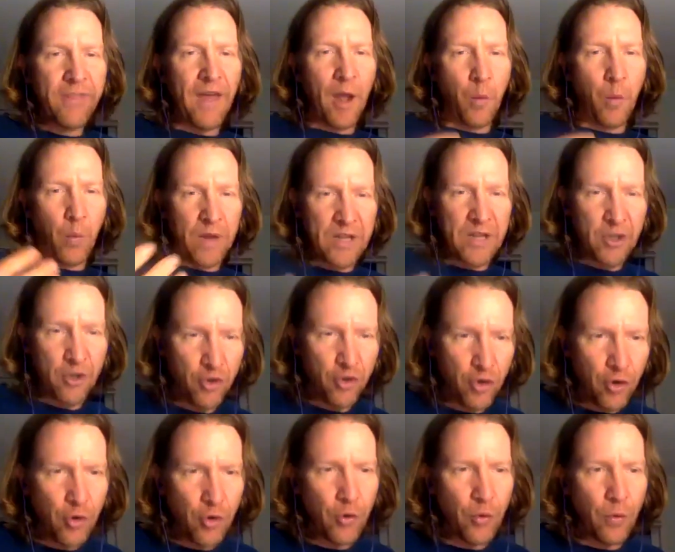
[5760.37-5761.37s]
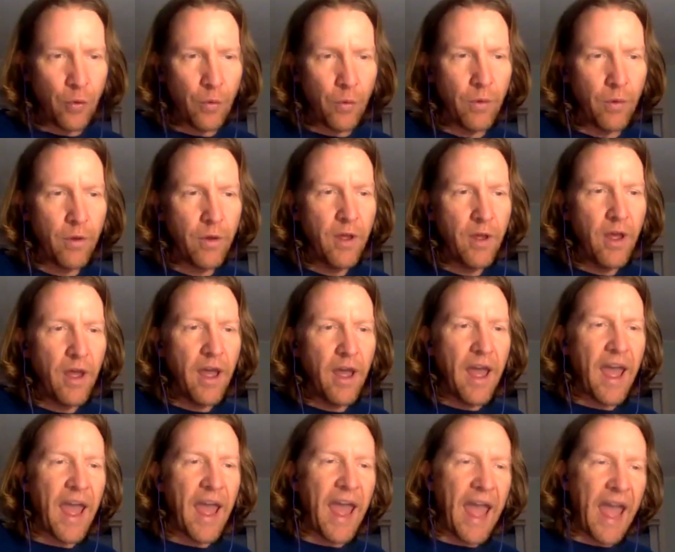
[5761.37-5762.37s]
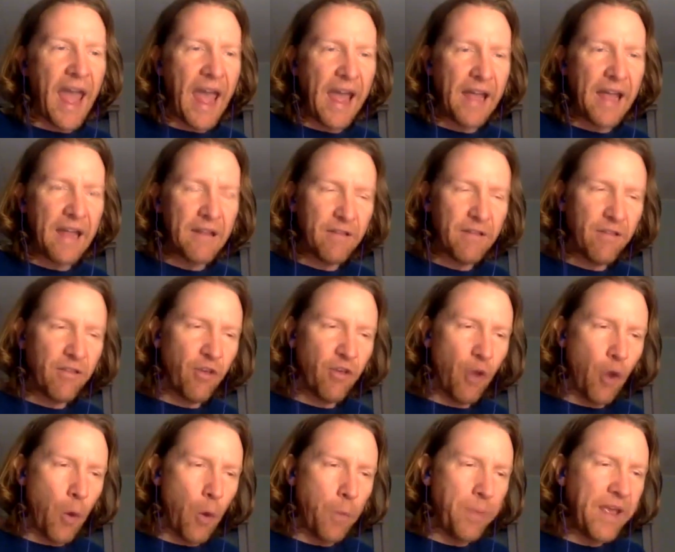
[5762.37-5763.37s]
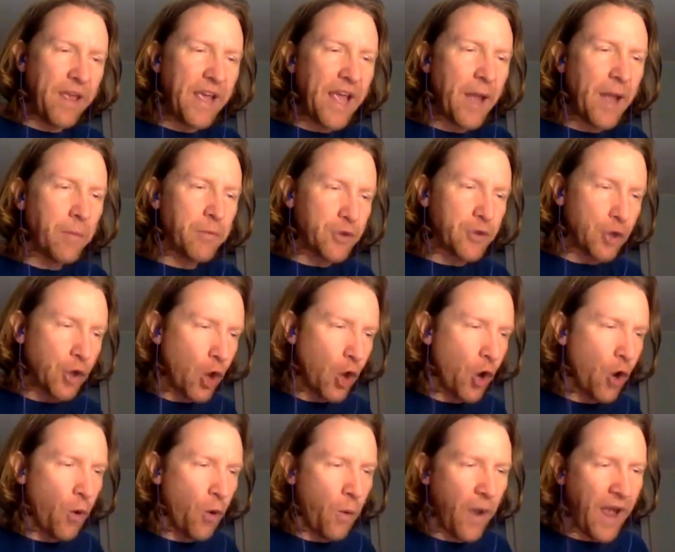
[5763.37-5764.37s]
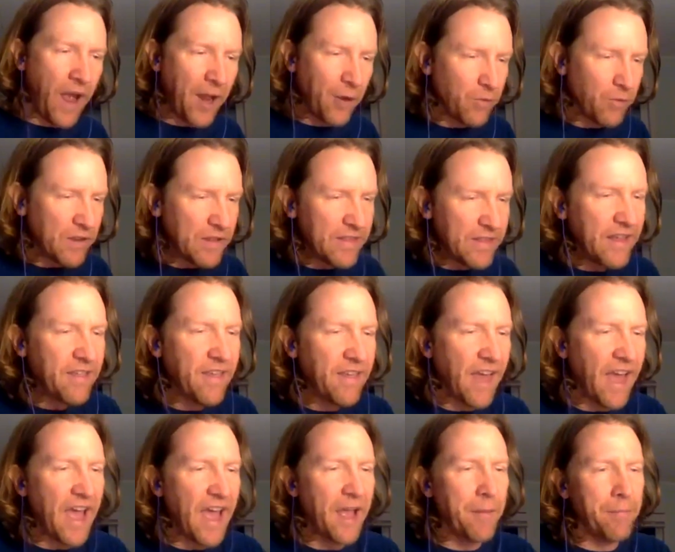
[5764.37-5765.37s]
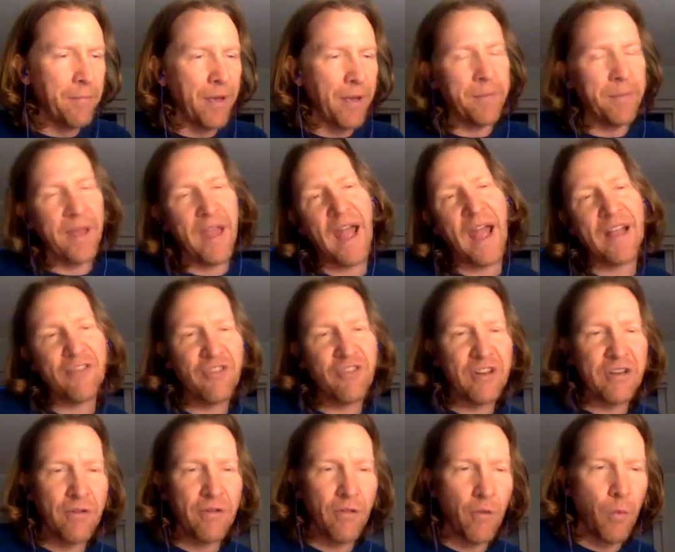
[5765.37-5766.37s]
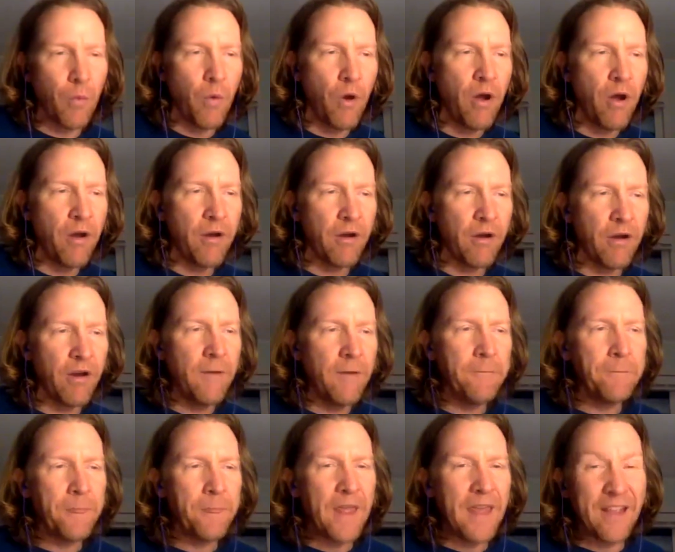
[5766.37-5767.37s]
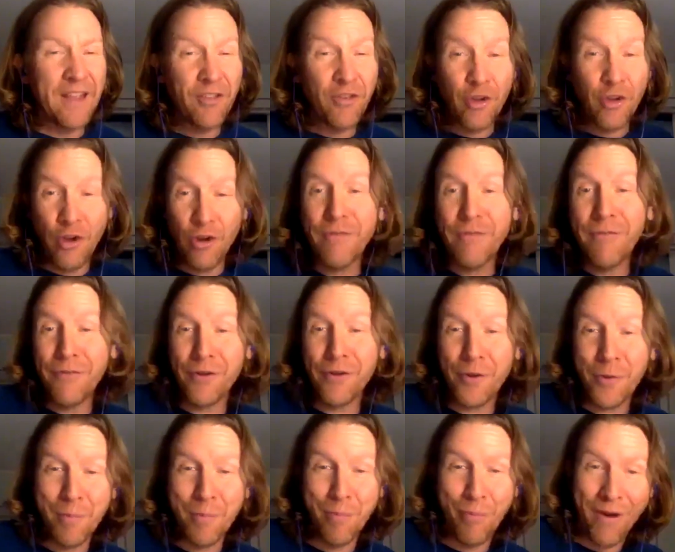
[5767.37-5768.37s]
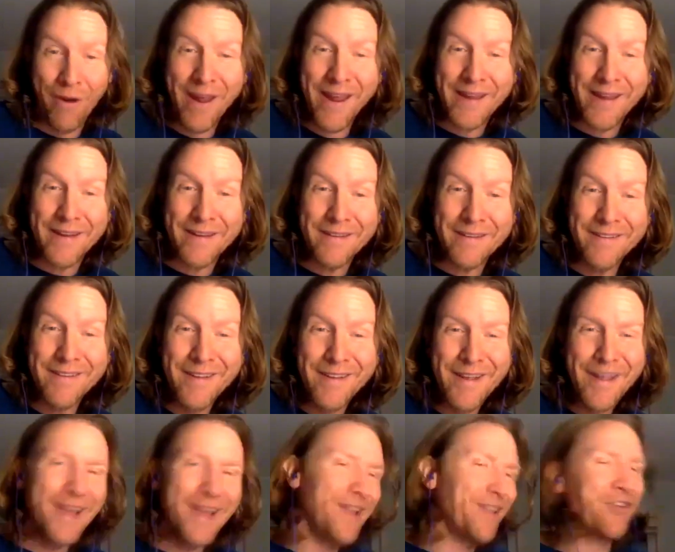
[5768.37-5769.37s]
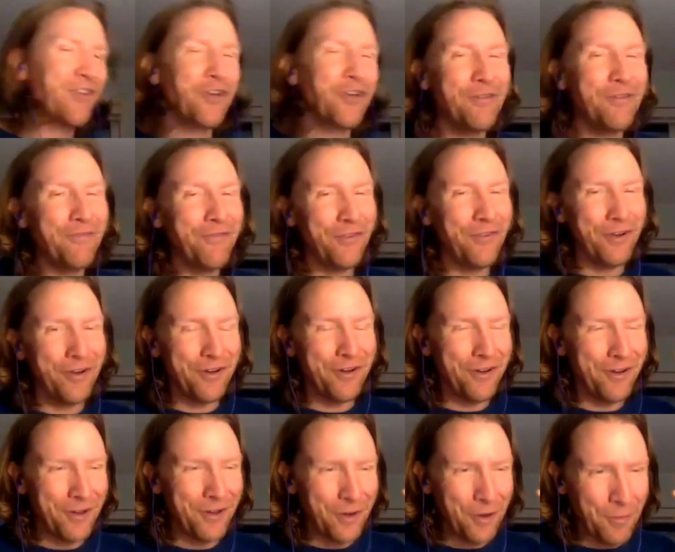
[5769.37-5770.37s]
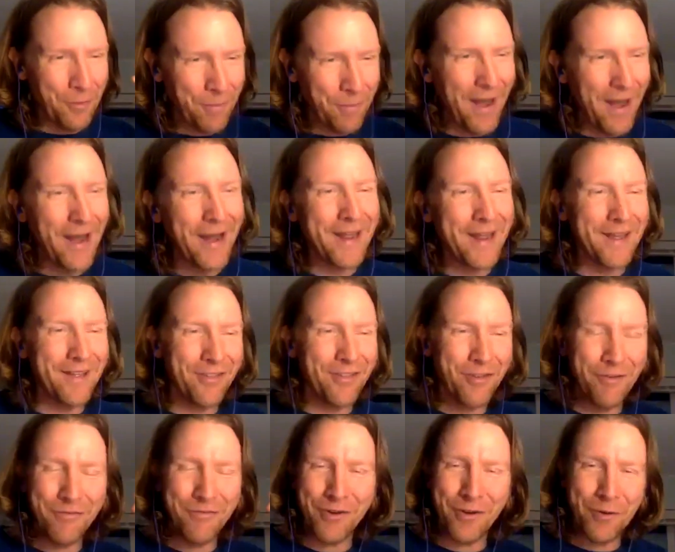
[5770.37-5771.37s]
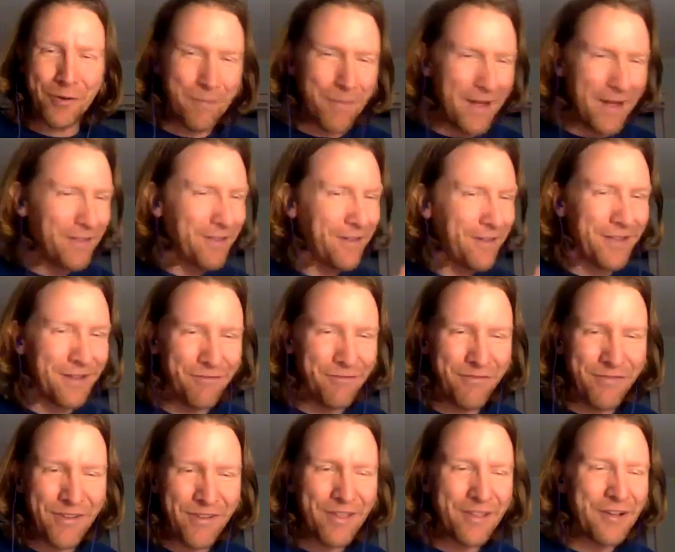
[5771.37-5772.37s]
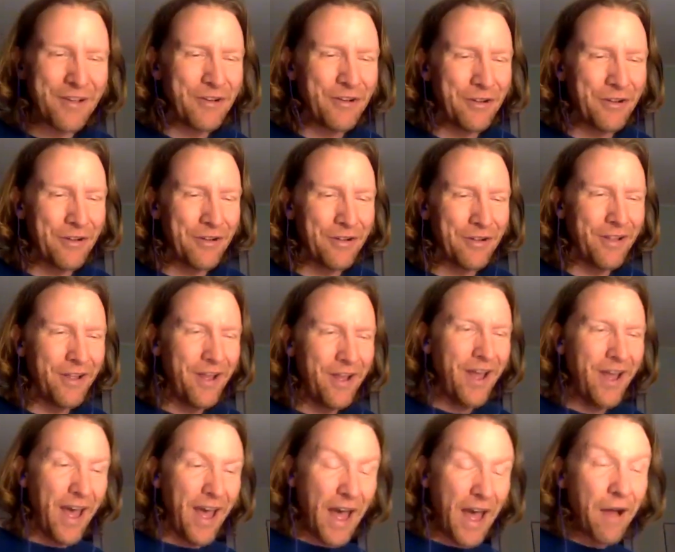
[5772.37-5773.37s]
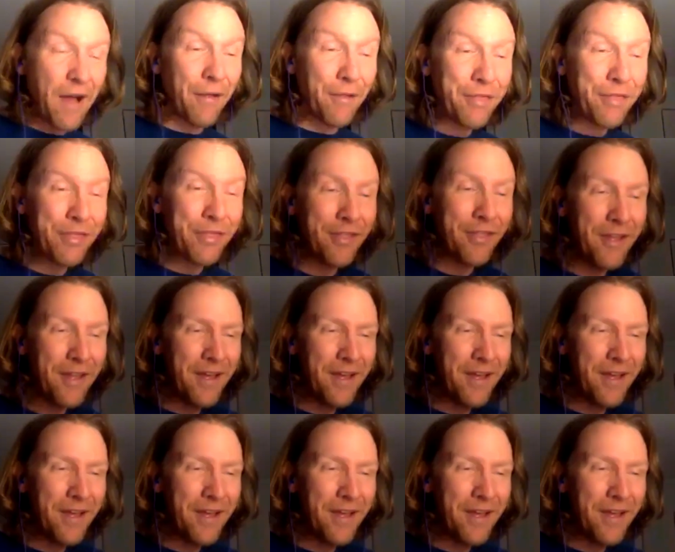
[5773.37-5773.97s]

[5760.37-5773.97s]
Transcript: that we do. And so being able to go and release a baby hatchling to the water, it's good for your brain. It's good for your body. It's good for your mental and physical health.